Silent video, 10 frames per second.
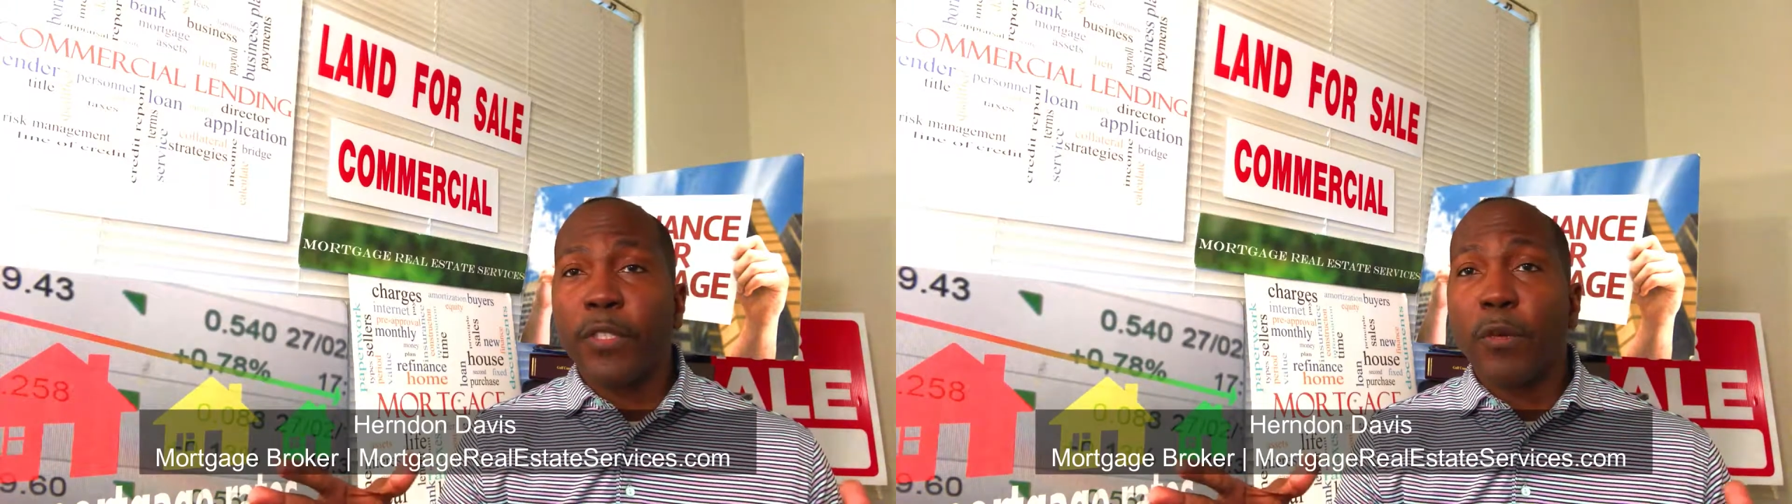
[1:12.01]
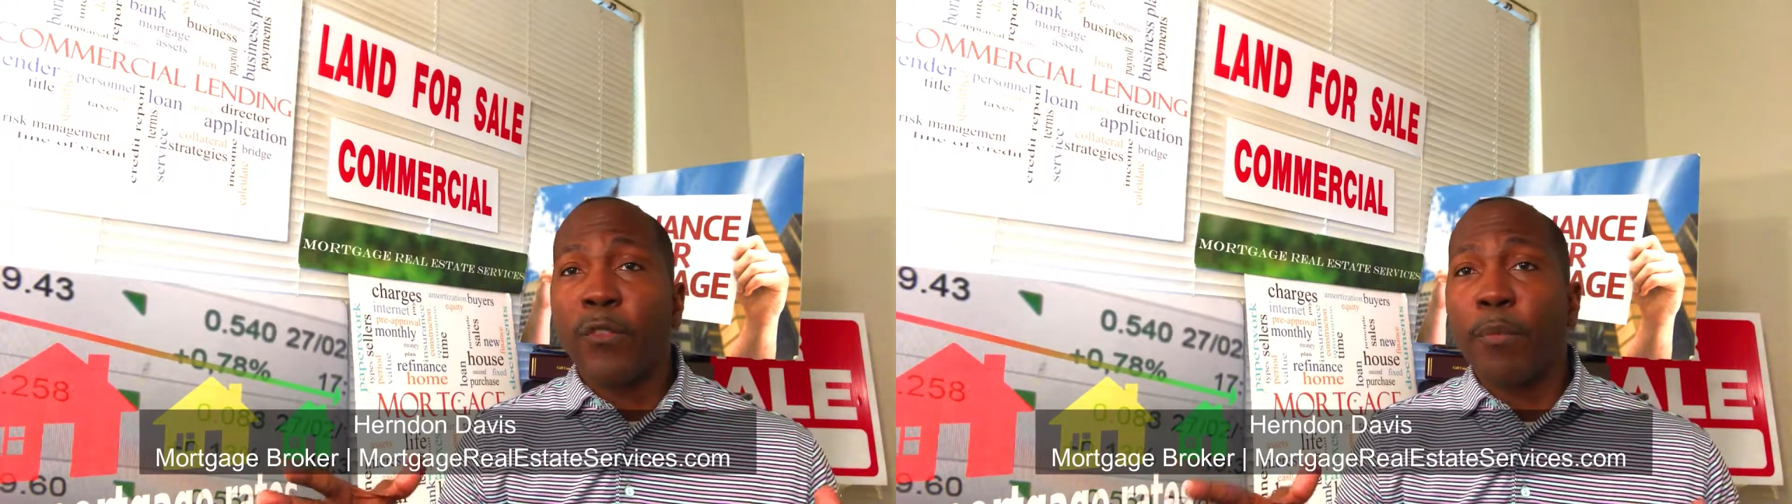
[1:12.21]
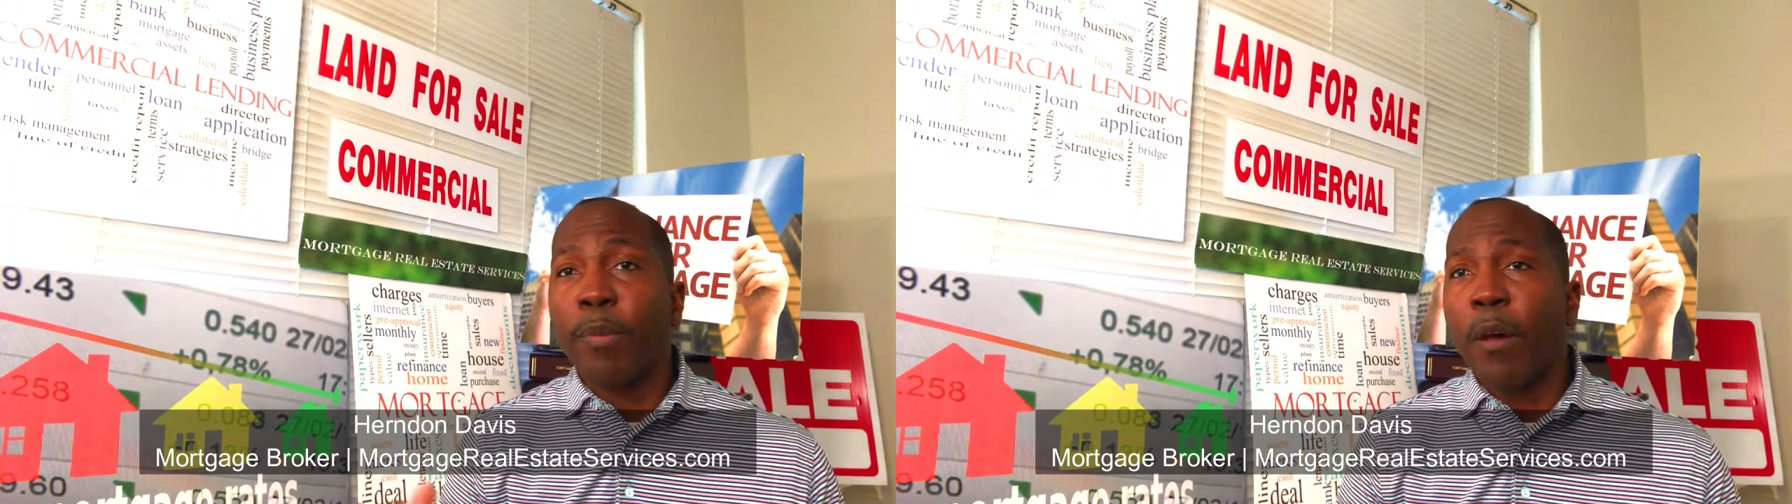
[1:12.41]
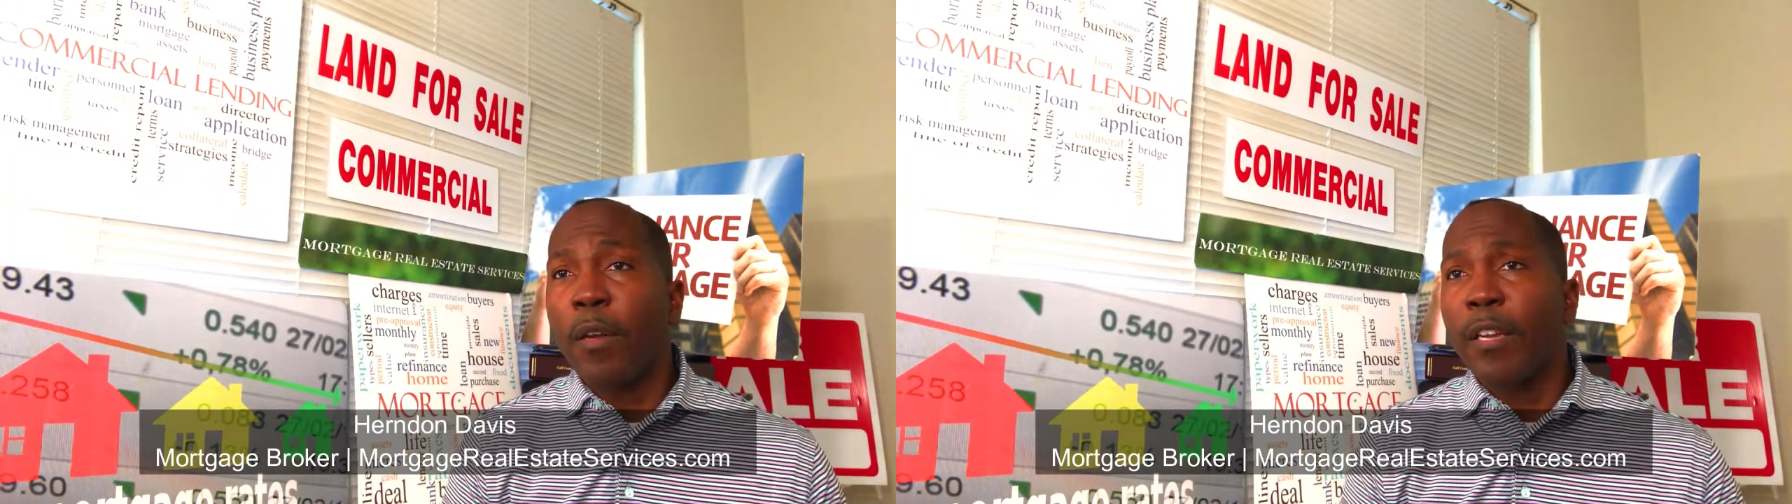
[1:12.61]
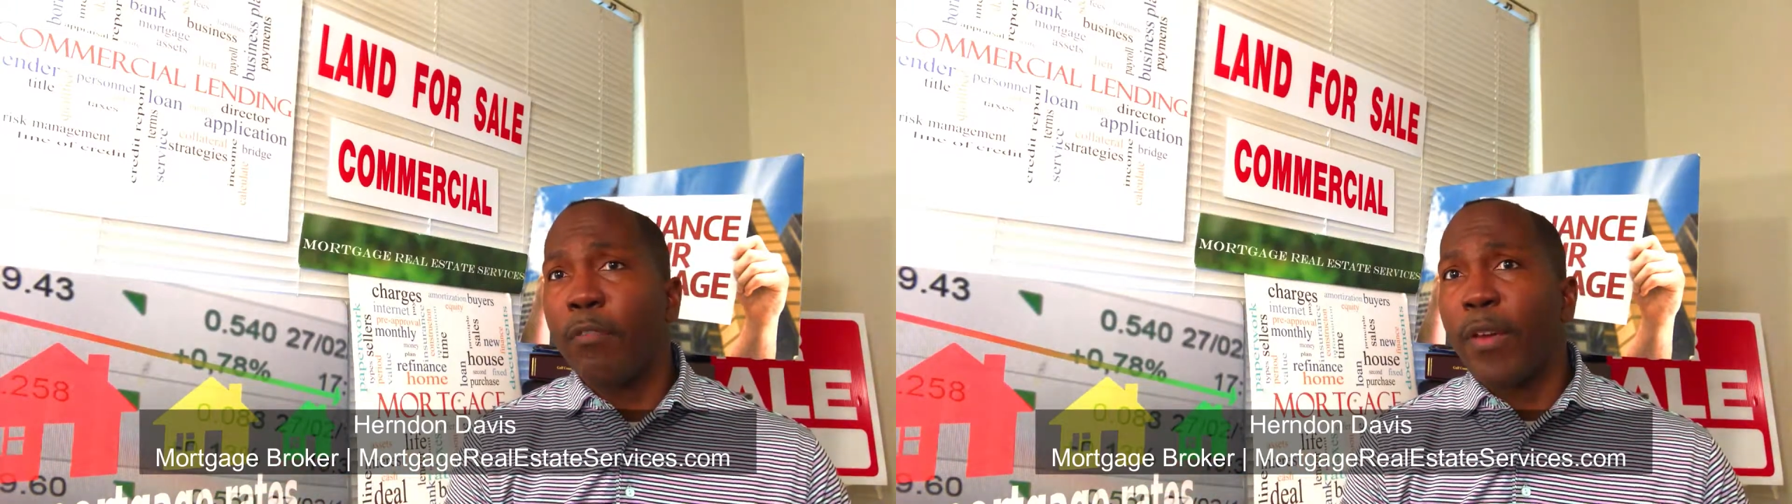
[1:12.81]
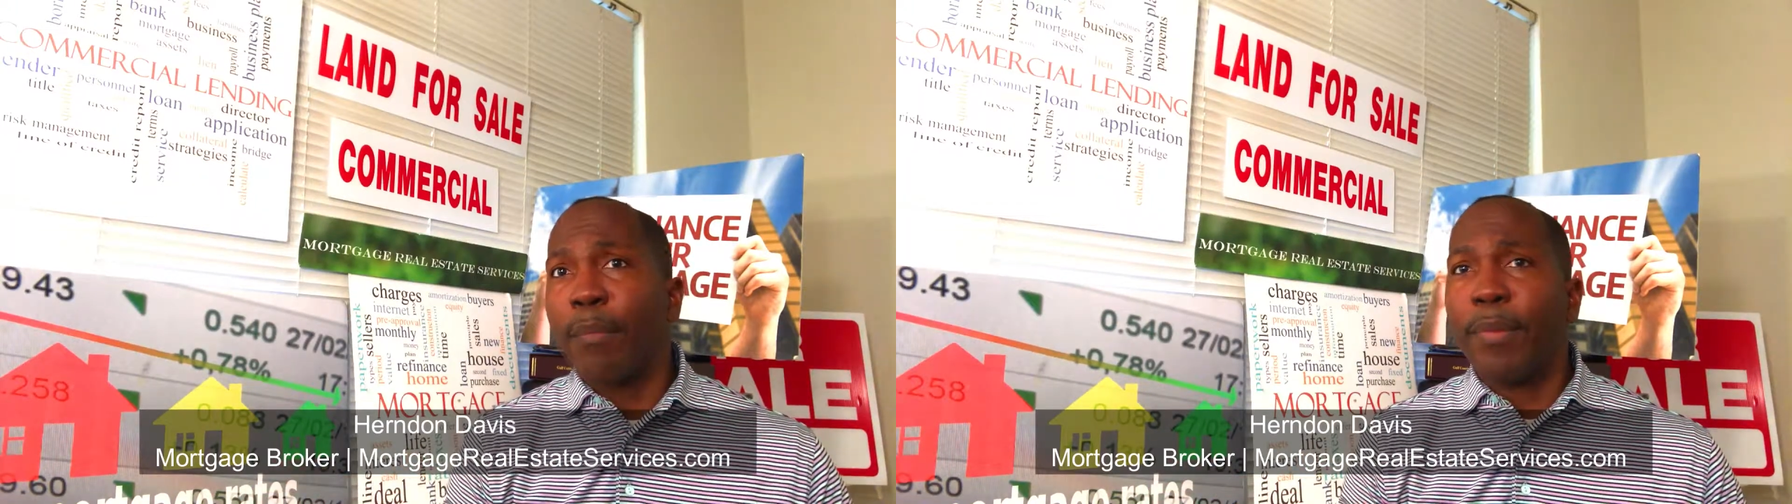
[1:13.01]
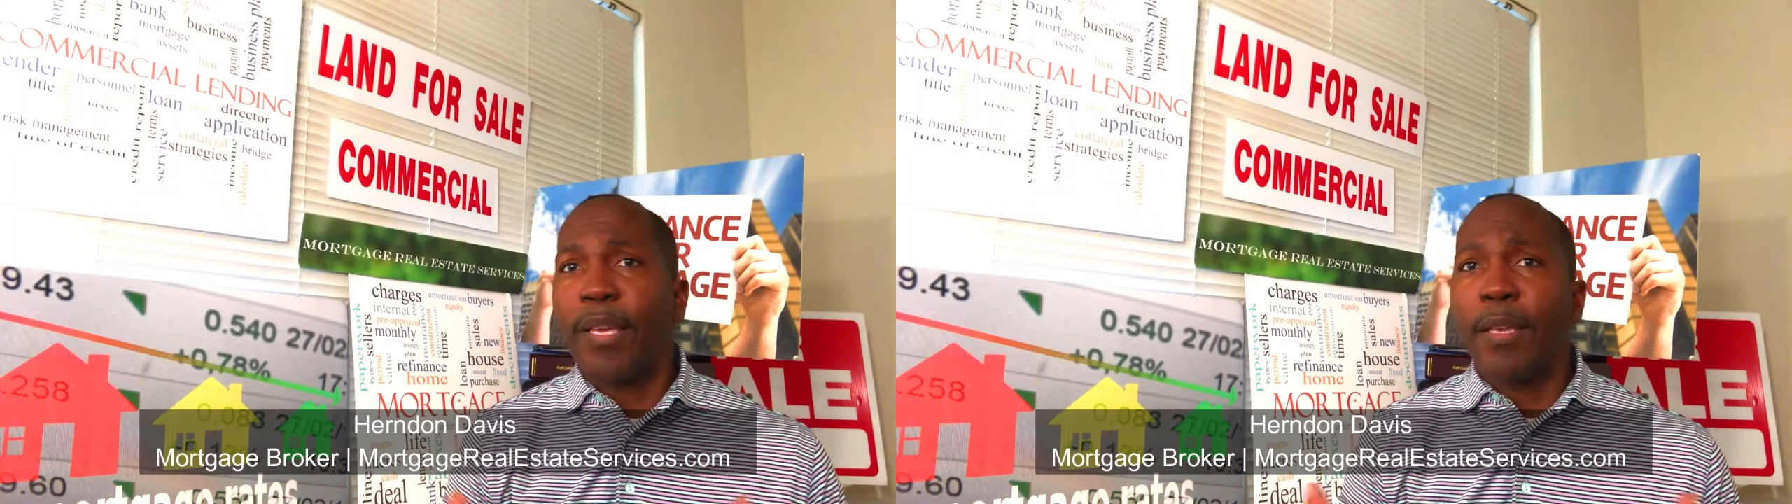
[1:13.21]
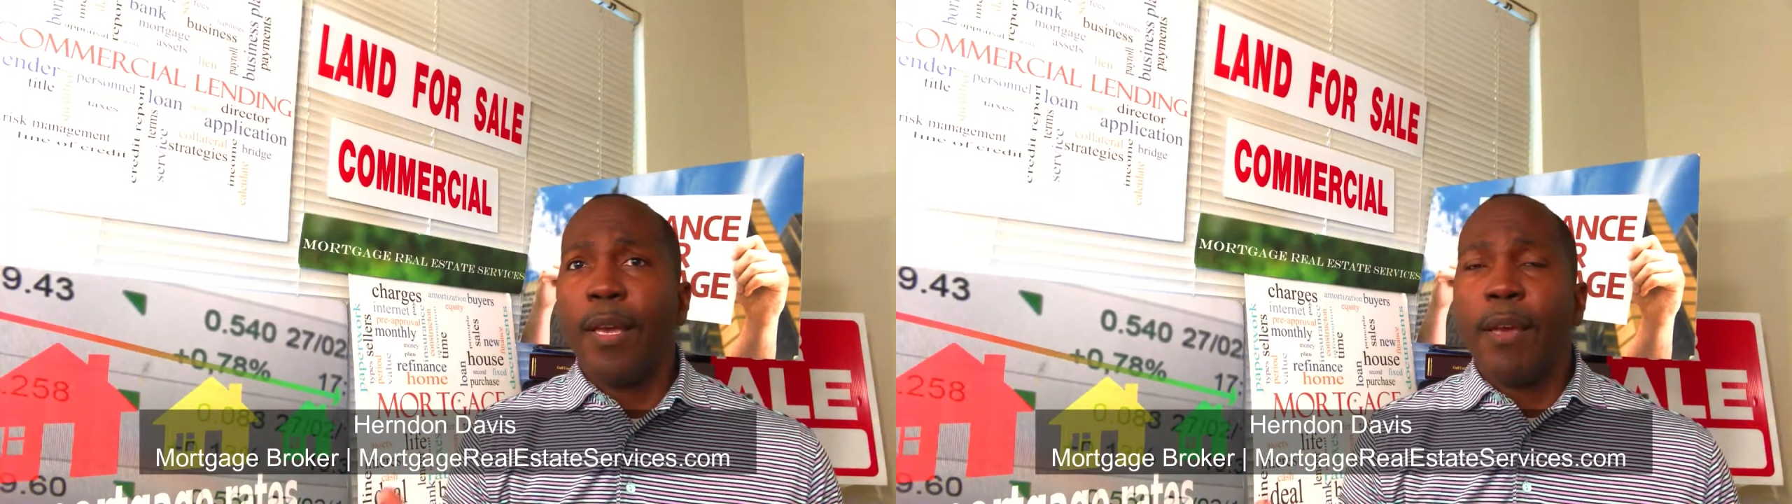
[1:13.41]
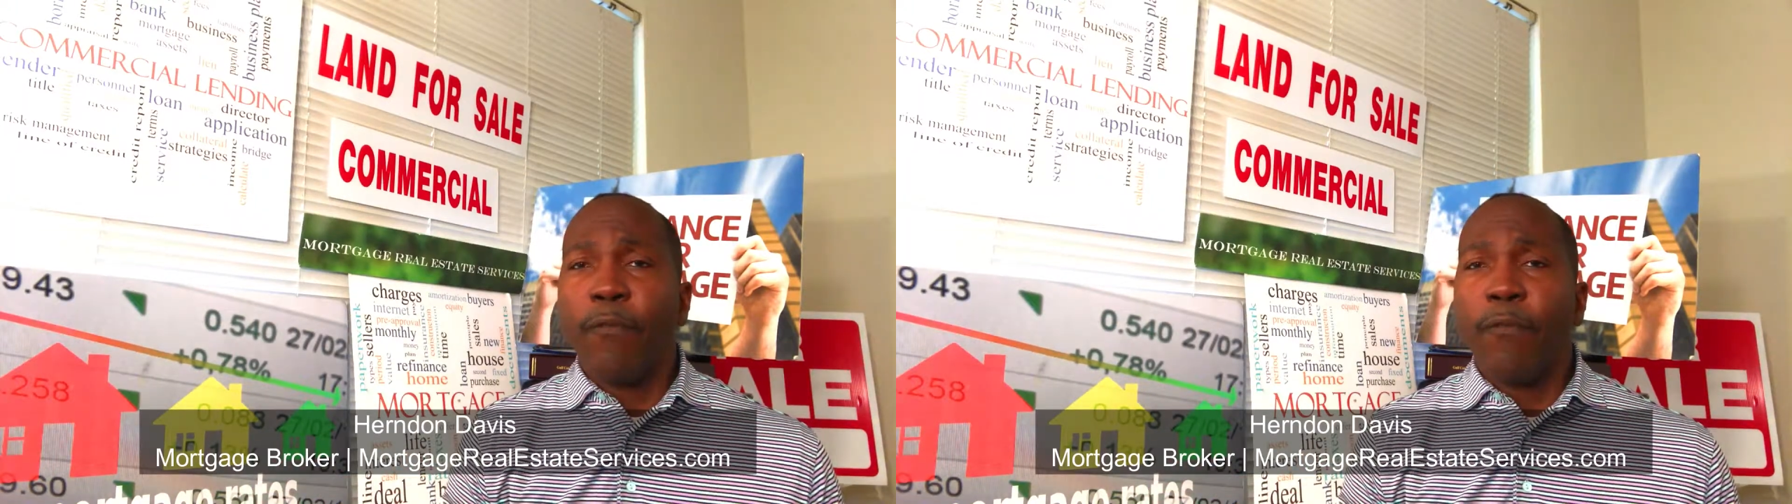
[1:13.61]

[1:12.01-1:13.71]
So if you bought a great big